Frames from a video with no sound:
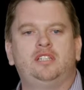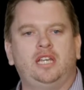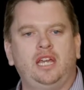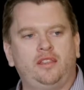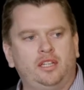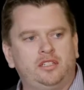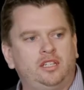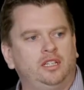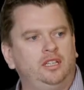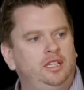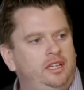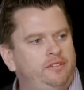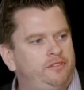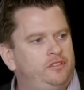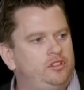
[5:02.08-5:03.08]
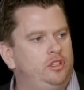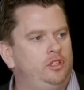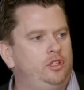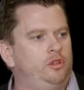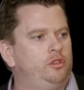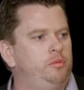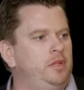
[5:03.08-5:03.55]
together to lift
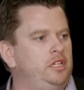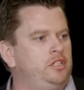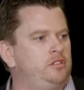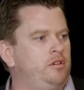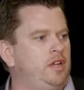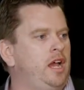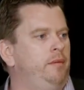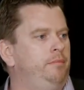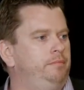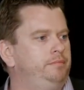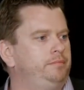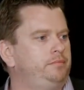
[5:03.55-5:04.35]
youth ministry up.